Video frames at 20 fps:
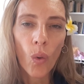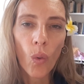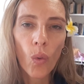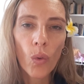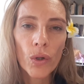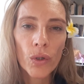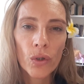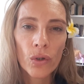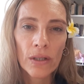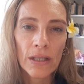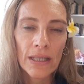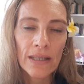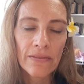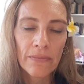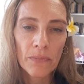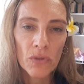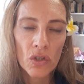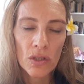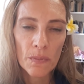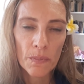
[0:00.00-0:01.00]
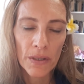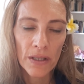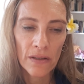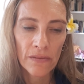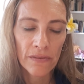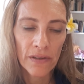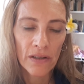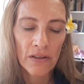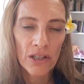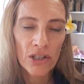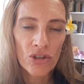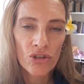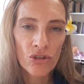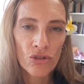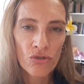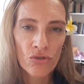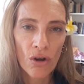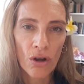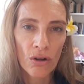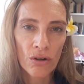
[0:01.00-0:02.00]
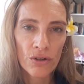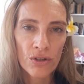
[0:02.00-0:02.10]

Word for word: or it could even just be a very strong